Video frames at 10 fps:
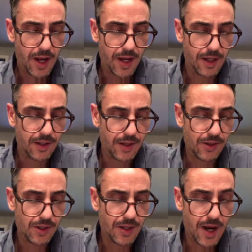In
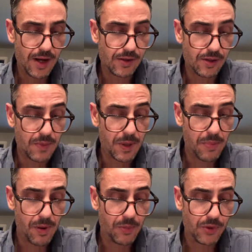addition, ASME
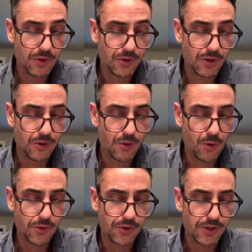publishes
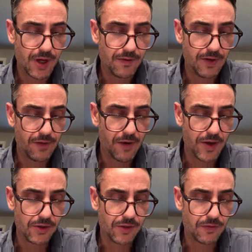controls and safety
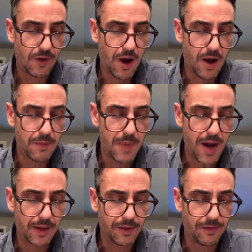devices for
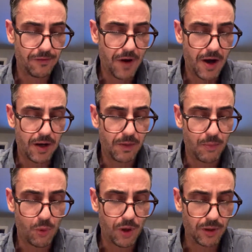automatically fired
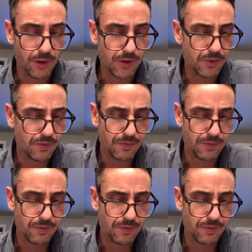boilers.